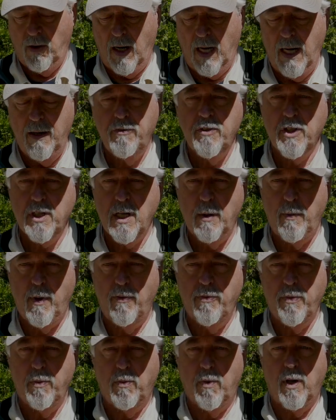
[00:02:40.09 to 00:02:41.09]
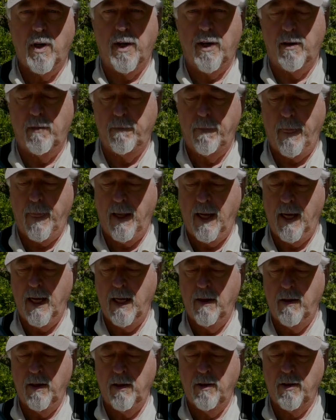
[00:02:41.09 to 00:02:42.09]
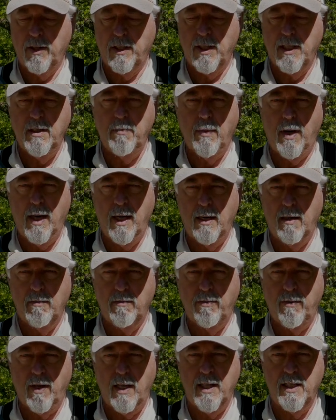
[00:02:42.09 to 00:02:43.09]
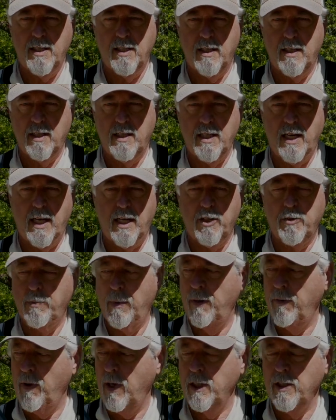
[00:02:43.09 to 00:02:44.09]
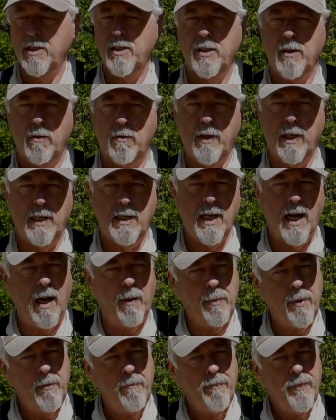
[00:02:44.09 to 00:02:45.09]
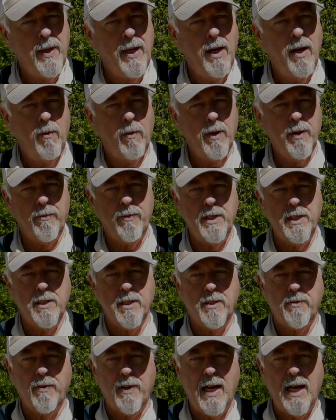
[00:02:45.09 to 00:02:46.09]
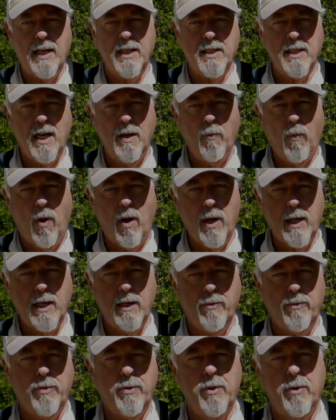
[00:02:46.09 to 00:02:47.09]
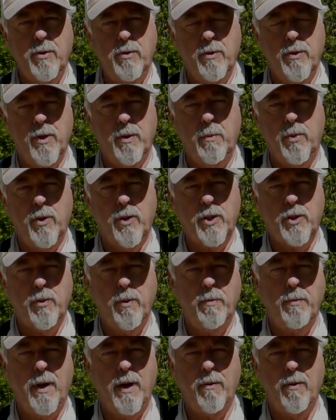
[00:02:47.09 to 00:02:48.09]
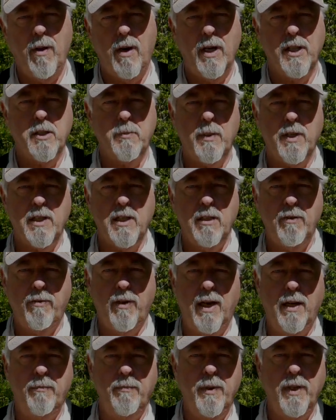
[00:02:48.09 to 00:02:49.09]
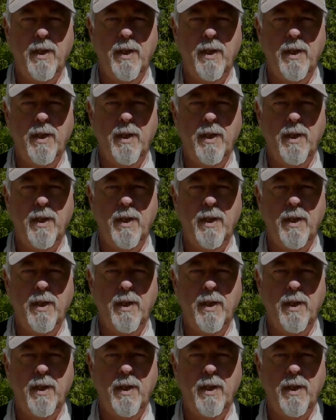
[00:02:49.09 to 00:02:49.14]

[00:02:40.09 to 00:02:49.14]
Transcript: I've just come off the water and you can see my fly is still attached, my rod is still rigged up. One of the reasons for that is I'm walking through the bush with my rod, especially if I've